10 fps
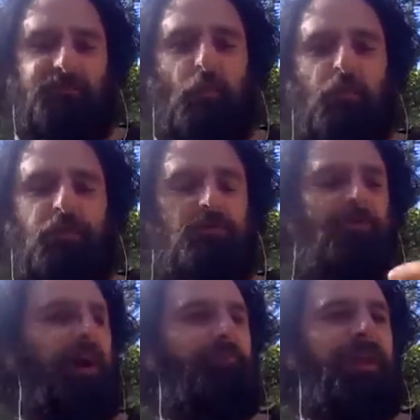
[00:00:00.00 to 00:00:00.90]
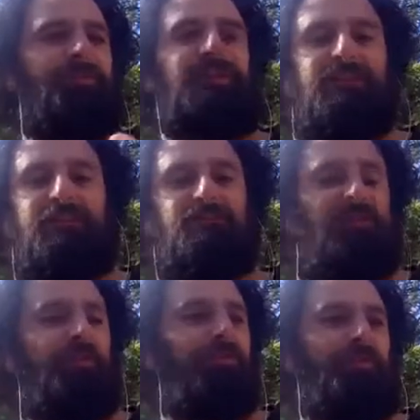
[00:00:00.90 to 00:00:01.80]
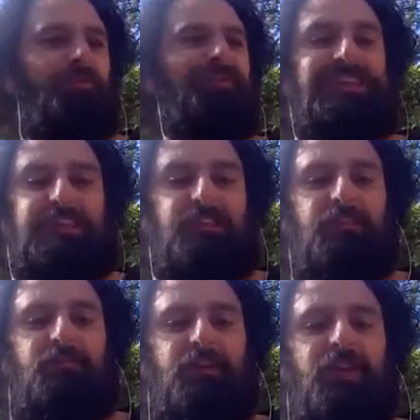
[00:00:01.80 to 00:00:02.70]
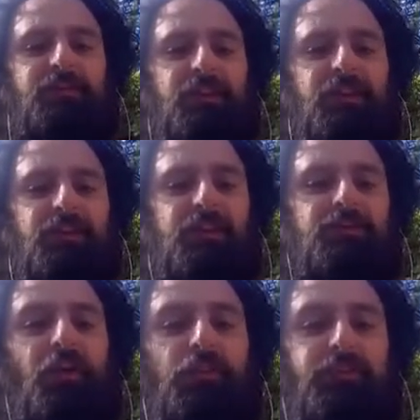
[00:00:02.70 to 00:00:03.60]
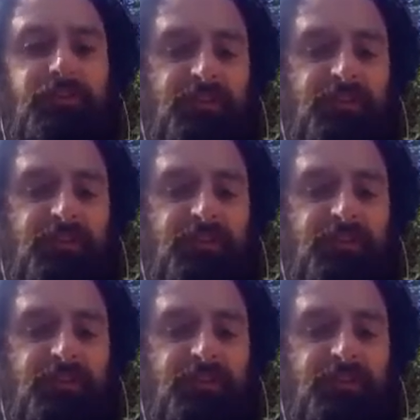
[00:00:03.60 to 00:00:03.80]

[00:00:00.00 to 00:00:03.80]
or a baby lived till 13 and is becoming an adult.